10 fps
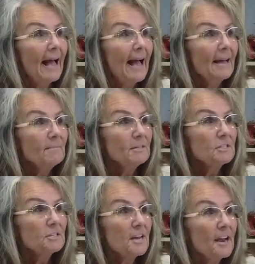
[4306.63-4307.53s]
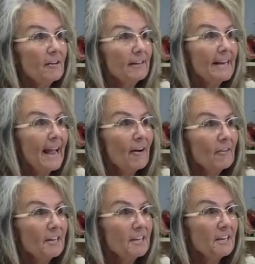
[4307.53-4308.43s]
Hi, Miss Sherry. How
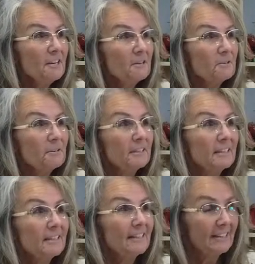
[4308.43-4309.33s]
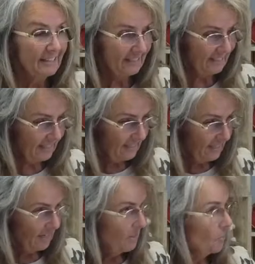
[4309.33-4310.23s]
are you?
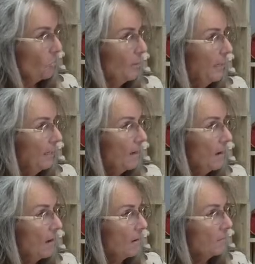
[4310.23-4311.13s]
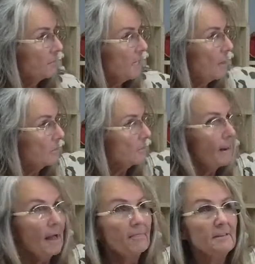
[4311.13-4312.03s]
We talked
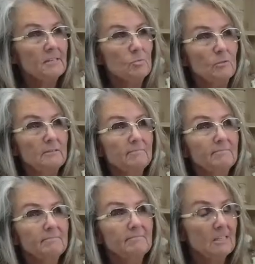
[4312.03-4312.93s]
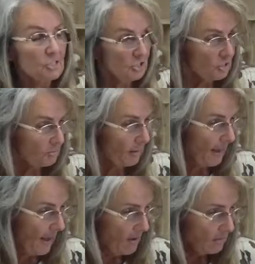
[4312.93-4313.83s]
about this one, this gingerbread
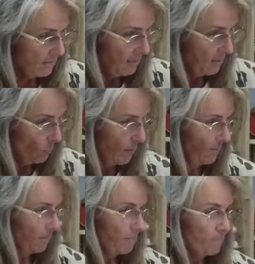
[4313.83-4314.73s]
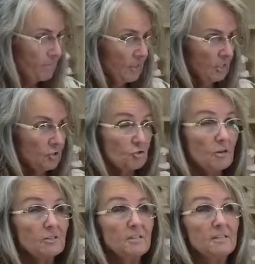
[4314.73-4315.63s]
house, and then we've
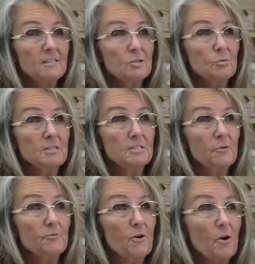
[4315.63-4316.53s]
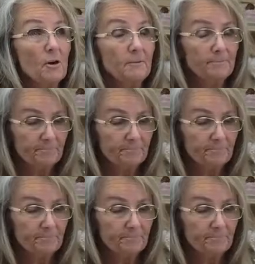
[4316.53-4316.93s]
constructed this one so far.